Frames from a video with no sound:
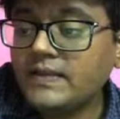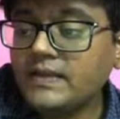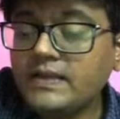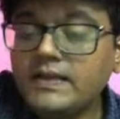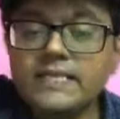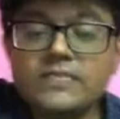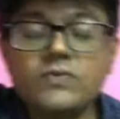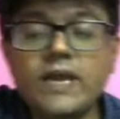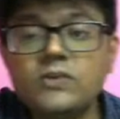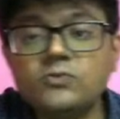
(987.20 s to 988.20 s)
least
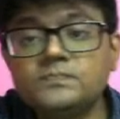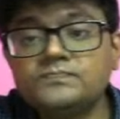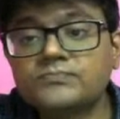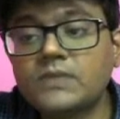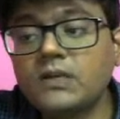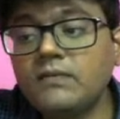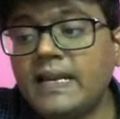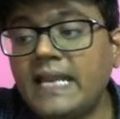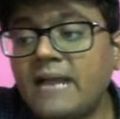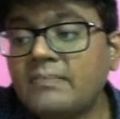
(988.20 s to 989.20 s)
value. When
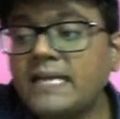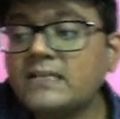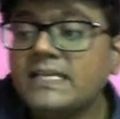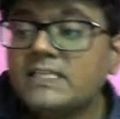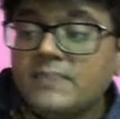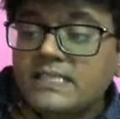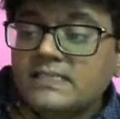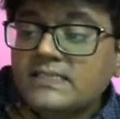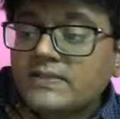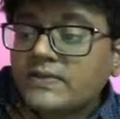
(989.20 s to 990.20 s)
lambda is least means